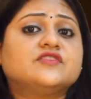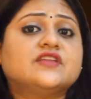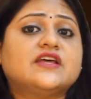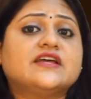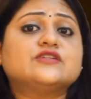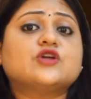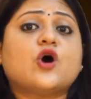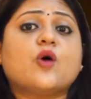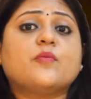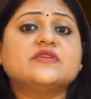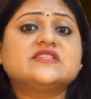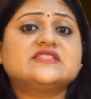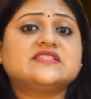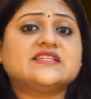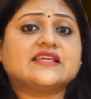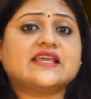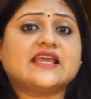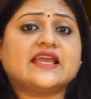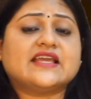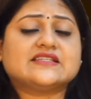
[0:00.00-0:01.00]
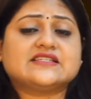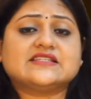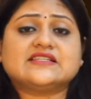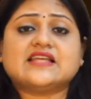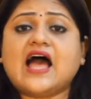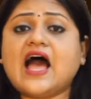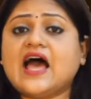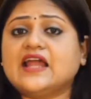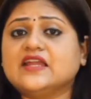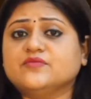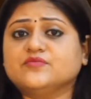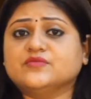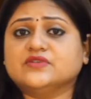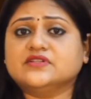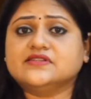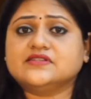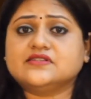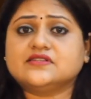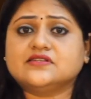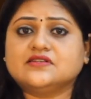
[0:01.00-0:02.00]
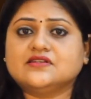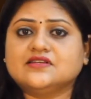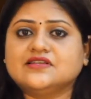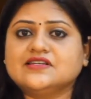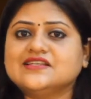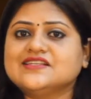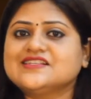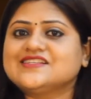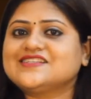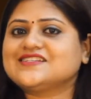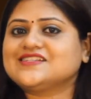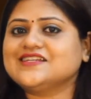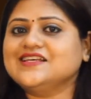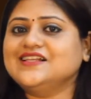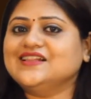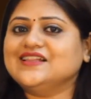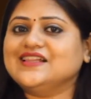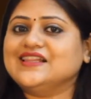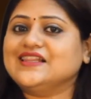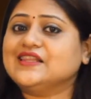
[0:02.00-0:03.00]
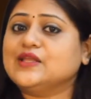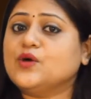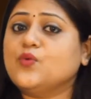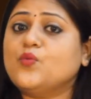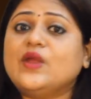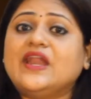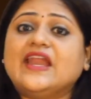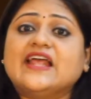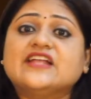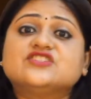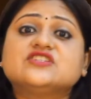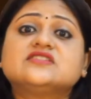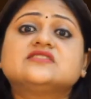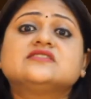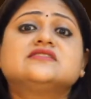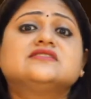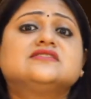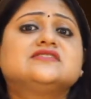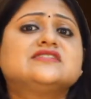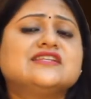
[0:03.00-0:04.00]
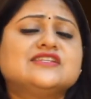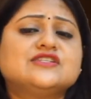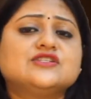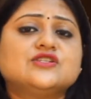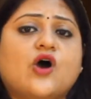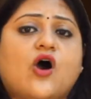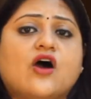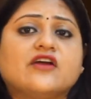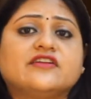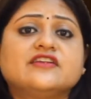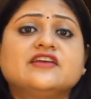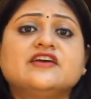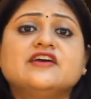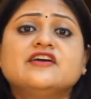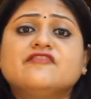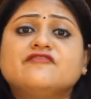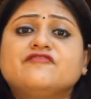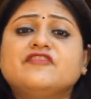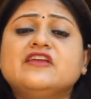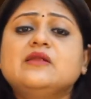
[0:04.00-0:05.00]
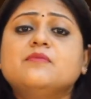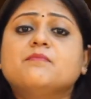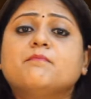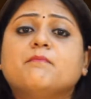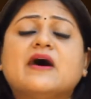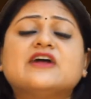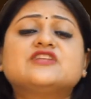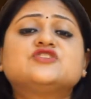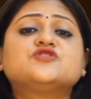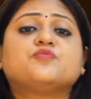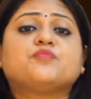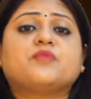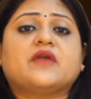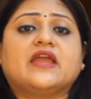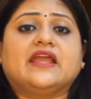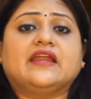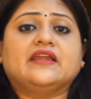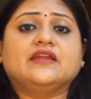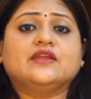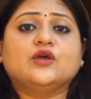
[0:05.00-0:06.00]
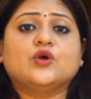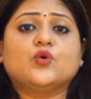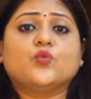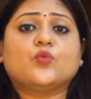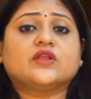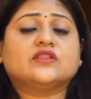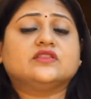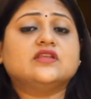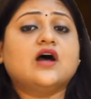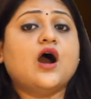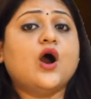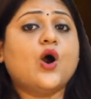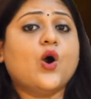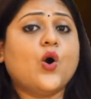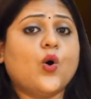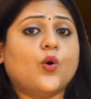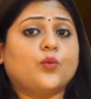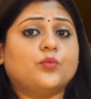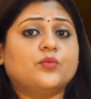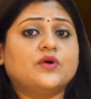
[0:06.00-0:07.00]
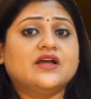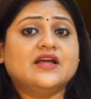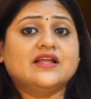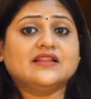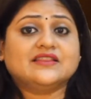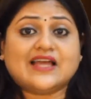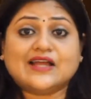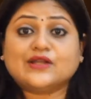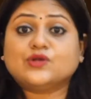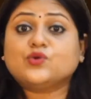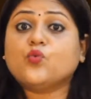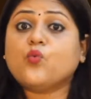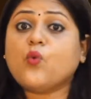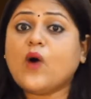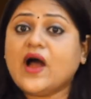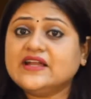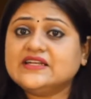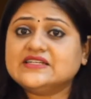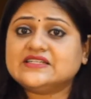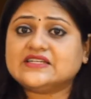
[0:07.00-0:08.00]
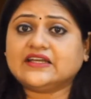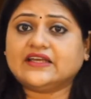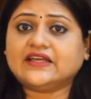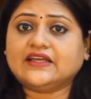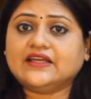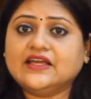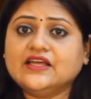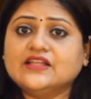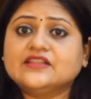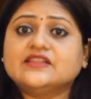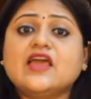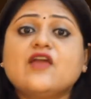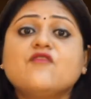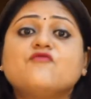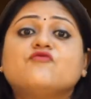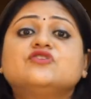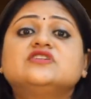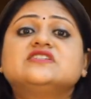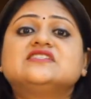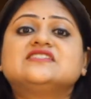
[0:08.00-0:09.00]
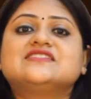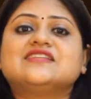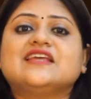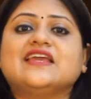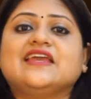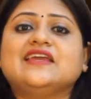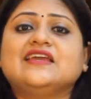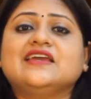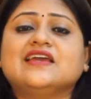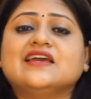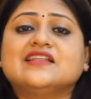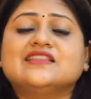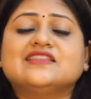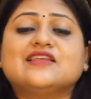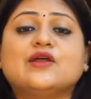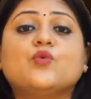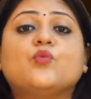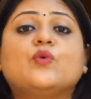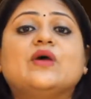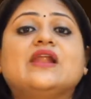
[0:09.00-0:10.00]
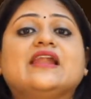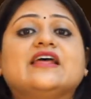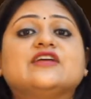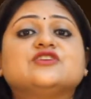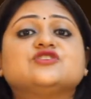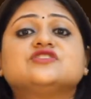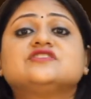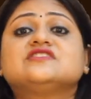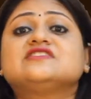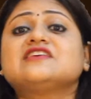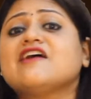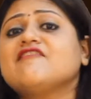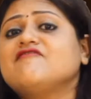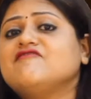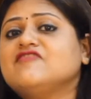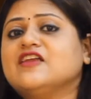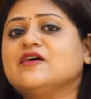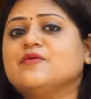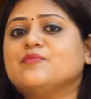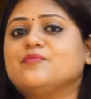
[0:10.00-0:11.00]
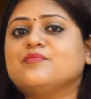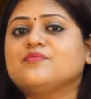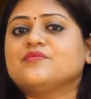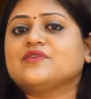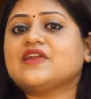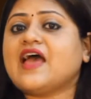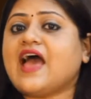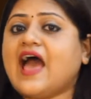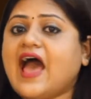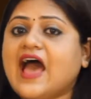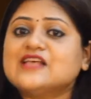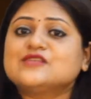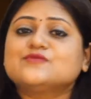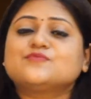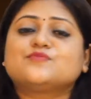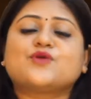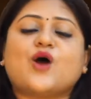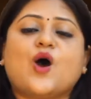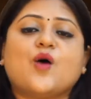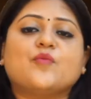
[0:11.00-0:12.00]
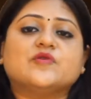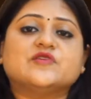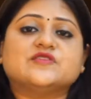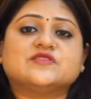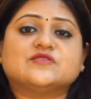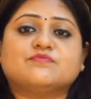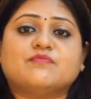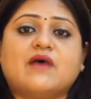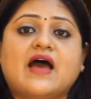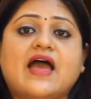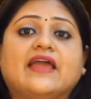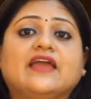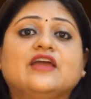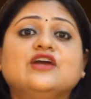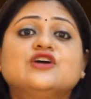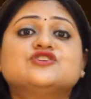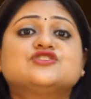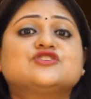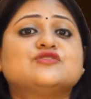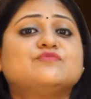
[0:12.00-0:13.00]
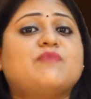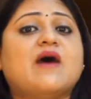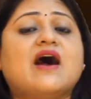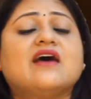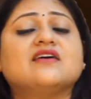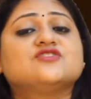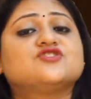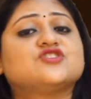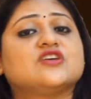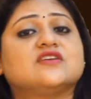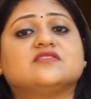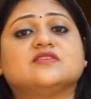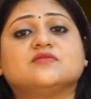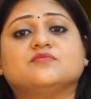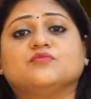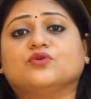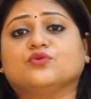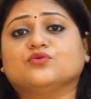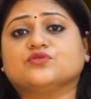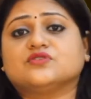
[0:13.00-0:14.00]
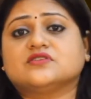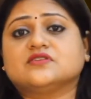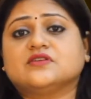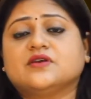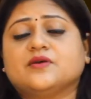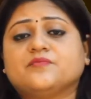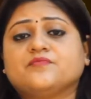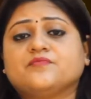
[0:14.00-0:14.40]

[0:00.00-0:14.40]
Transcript: their domesticated animals. Still, the villagers did not feel much pain with the hope that one day they would see their village develop as promised by Subhash Chandra Bose.